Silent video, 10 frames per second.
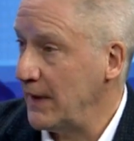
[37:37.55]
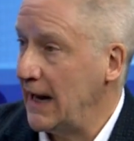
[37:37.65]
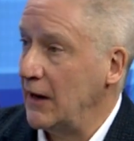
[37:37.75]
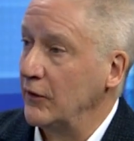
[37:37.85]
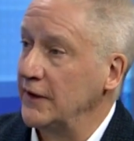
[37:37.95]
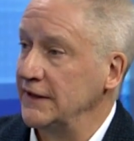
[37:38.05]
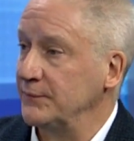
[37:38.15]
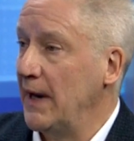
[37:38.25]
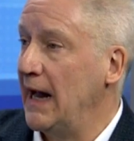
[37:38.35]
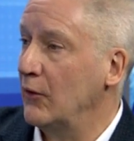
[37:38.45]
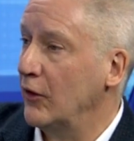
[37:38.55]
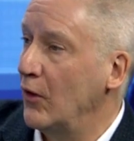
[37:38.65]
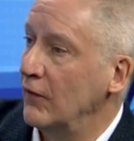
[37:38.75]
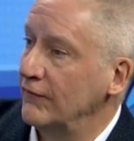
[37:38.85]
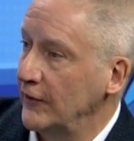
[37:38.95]
power is power
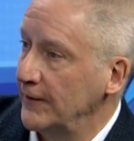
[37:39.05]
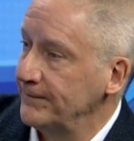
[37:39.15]
over,